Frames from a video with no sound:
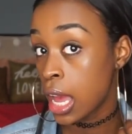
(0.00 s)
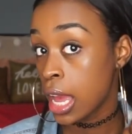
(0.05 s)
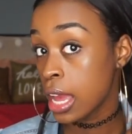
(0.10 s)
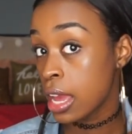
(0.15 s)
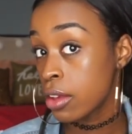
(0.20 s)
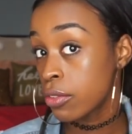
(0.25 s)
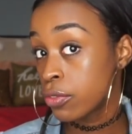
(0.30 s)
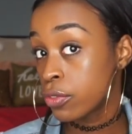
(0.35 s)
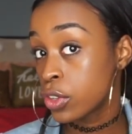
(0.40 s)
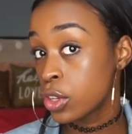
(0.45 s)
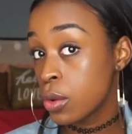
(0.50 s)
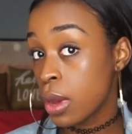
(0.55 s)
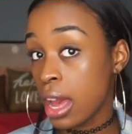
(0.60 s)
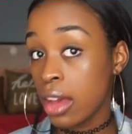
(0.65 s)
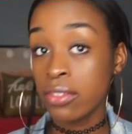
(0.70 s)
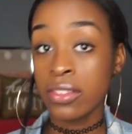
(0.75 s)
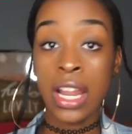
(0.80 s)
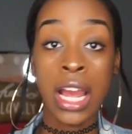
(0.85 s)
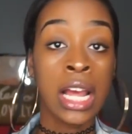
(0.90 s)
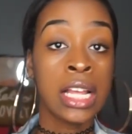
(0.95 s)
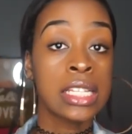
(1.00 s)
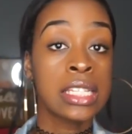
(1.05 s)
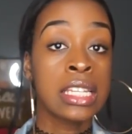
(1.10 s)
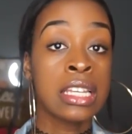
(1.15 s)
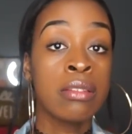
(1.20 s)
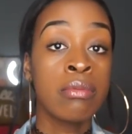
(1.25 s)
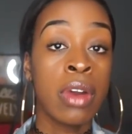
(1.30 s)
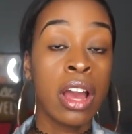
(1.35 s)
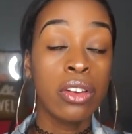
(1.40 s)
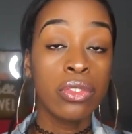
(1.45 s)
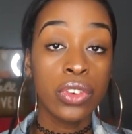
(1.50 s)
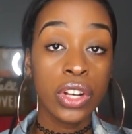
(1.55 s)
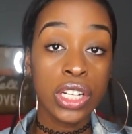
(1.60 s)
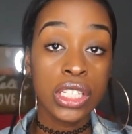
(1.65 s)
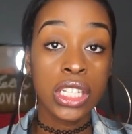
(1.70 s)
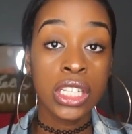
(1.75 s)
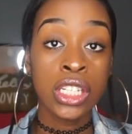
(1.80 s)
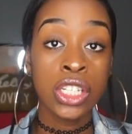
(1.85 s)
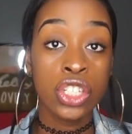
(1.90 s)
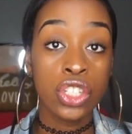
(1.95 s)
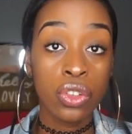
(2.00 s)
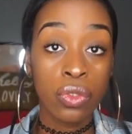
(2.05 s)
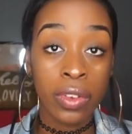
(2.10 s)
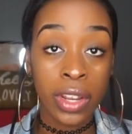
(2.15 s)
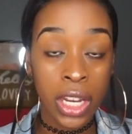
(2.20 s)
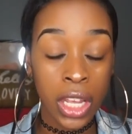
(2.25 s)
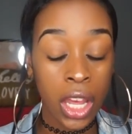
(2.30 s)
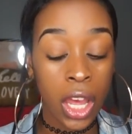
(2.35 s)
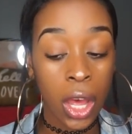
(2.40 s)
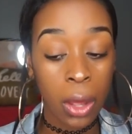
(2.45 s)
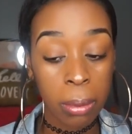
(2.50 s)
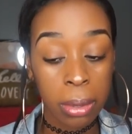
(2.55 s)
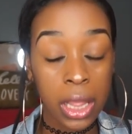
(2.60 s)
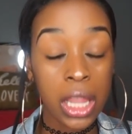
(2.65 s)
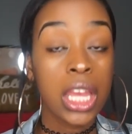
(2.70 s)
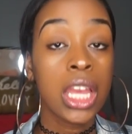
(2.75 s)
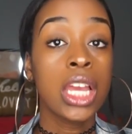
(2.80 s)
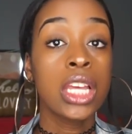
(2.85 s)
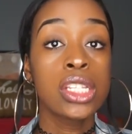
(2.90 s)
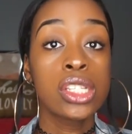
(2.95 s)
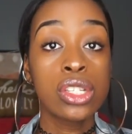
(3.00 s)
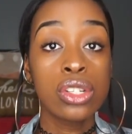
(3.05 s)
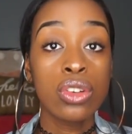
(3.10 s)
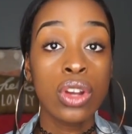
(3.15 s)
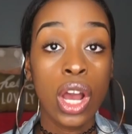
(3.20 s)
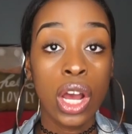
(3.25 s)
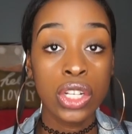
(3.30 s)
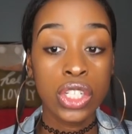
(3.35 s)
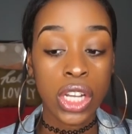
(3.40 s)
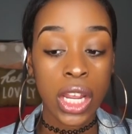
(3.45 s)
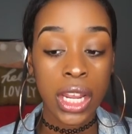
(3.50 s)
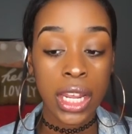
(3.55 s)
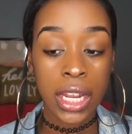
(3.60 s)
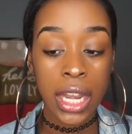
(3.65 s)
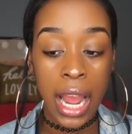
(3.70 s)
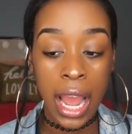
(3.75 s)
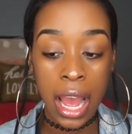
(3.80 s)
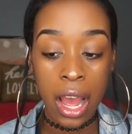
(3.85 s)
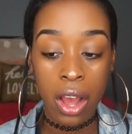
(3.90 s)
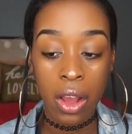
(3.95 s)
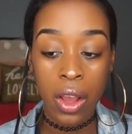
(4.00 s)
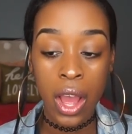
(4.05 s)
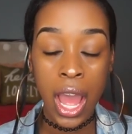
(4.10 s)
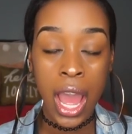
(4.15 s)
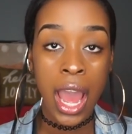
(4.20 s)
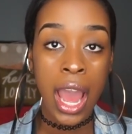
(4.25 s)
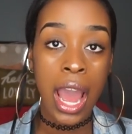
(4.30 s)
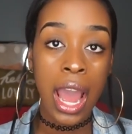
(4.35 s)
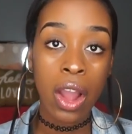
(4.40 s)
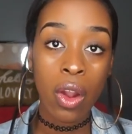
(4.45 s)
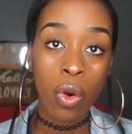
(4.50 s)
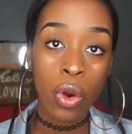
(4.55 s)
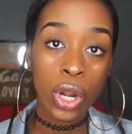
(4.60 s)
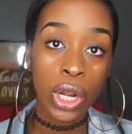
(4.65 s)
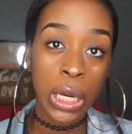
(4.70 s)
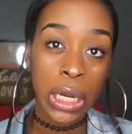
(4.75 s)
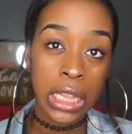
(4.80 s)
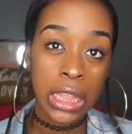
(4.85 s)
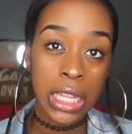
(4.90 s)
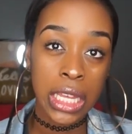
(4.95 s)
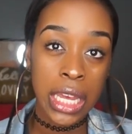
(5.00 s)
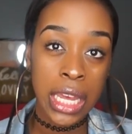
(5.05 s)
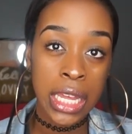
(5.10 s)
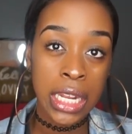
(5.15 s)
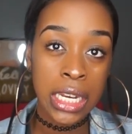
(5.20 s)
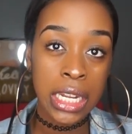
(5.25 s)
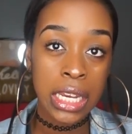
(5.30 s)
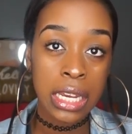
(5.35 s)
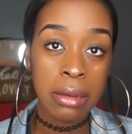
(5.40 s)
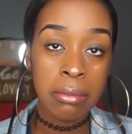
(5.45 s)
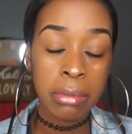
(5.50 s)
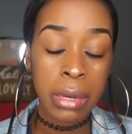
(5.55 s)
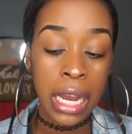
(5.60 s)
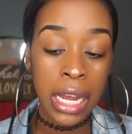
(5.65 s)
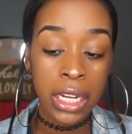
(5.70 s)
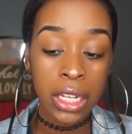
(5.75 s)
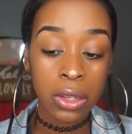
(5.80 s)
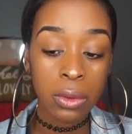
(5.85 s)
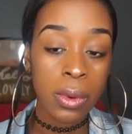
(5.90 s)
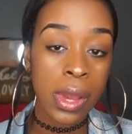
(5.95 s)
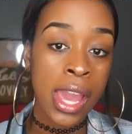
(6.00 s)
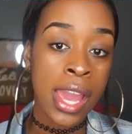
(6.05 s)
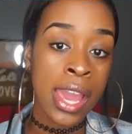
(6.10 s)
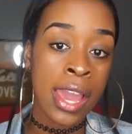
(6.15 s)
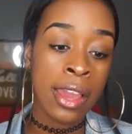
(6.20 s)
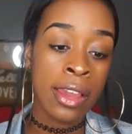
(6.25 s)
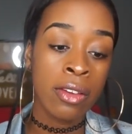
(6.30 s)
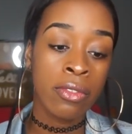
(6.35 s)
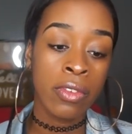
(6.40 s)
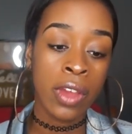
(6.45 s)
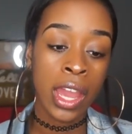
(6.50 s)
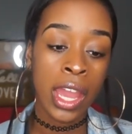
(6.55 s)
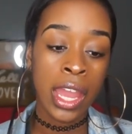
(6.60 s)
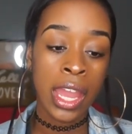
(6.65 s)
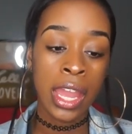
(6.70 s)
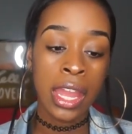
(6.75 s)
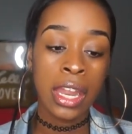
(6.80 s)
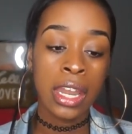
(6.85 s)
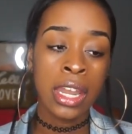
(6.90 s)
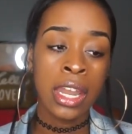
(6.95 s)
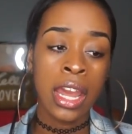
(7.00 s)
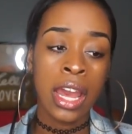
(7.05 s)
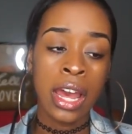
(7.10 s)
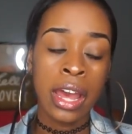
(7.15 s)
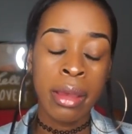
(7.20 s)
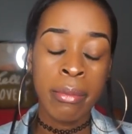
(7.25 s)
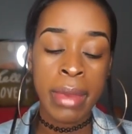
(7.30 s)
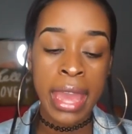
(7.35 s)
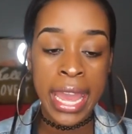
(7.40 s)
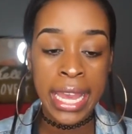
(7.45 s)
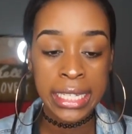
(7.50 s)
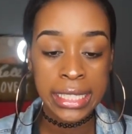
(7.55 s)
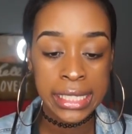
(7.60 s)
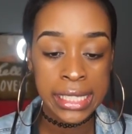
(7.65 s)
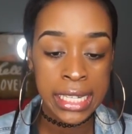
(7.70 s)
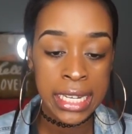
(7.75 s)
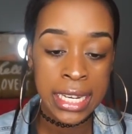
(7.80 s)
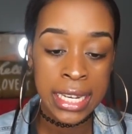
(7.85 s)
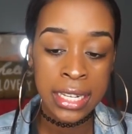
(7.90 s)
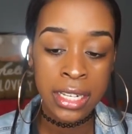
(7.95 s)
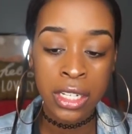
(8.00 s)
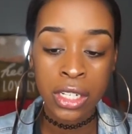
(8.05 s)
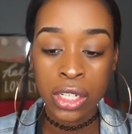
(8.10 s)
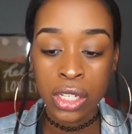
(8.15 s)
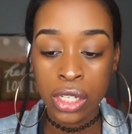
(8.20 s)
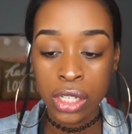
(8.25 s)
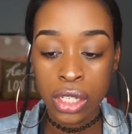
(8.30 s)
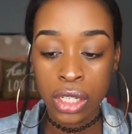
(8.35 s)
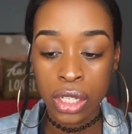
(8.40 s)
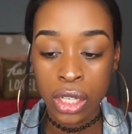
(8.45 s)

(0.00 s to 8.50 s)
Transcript: If you have not seen my first initial video, please do go check it out. I ordered the Indian body wave in 18,